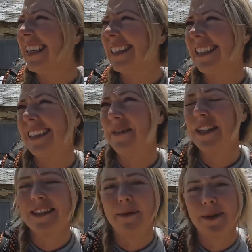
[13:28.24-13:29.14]
is this
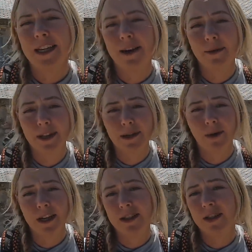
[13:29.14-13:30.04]
even something I really
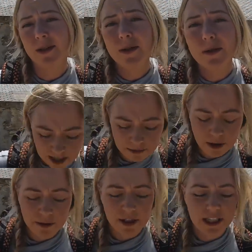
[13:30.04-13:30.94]
want to do? And
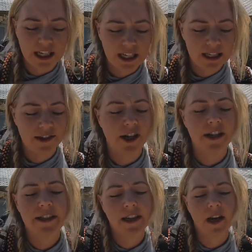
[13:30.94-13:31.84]
what really
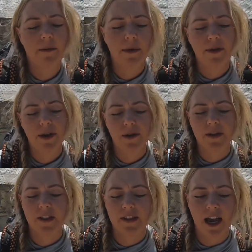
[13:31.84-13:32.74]
started to come through
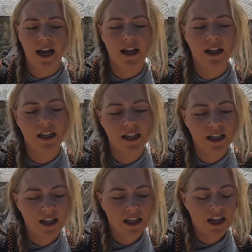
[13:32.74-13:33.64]
is that
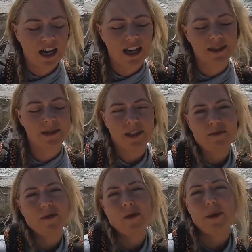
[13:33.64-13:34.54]
I asked
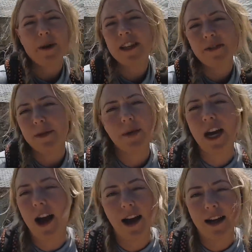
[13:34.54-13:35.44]
myself, well, what am I leaving
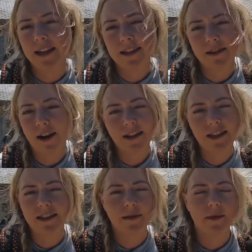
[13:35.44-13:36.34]
behind on
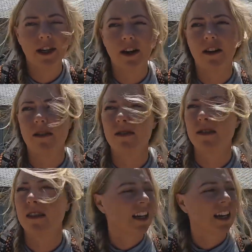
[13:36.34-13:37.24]
this Camino?
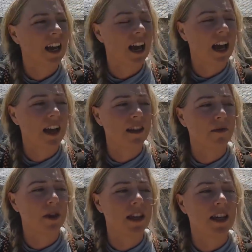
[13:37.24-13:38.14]
And
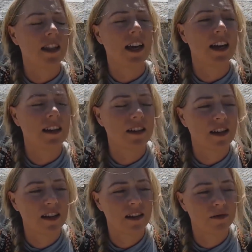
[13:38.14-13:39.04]
the one thing that
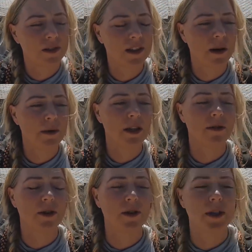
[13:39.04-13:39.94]
was coming
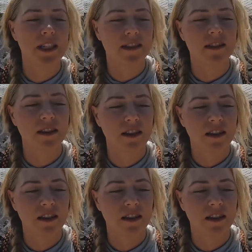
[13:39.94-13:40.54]
through is